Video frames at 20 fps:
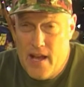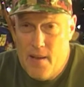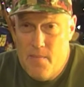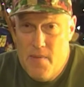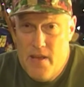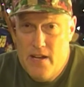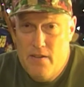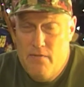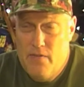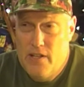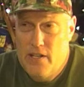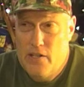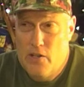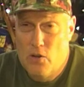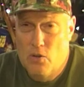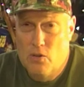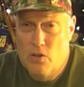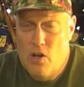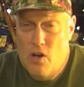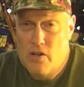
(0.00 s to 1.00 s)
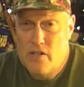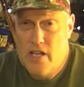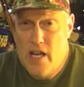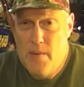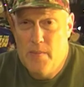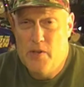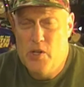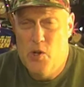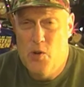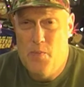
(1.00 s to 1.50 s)
I made a video a long
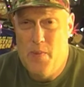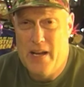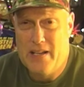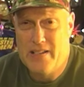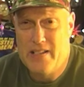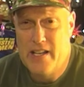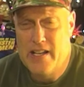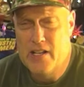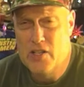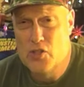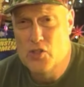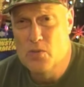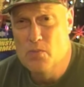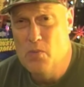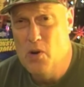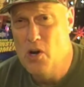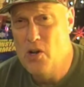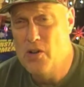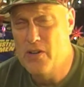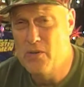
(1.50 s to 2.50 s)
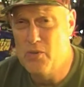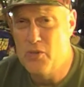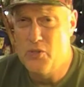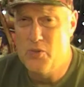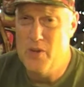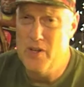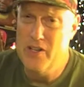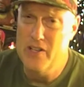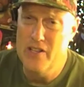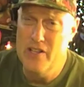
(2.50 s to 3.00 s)
time ago about taking Cymbalta. It
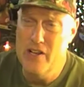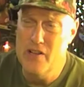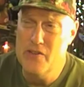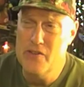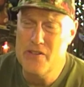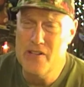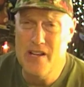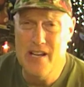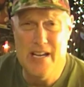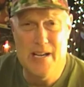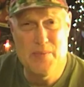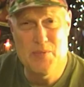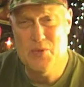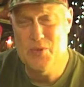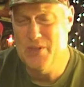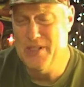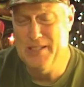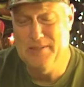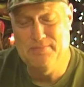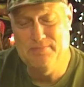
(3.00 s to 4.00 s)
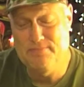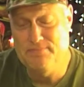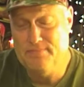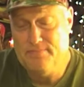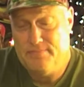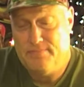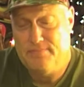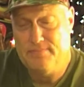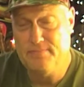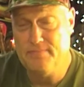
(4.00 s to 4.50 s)
was one of the other times when I,
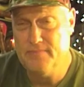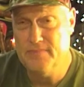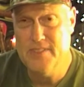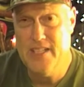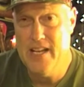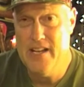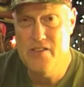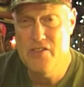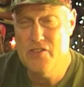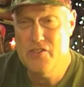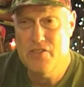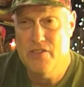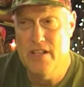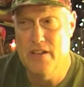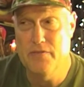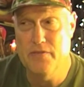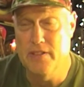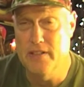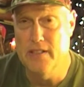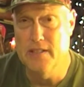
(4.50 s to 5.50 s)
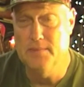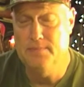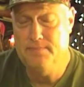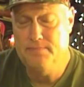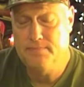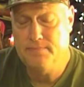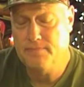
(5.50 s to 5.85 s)
and I just left it up.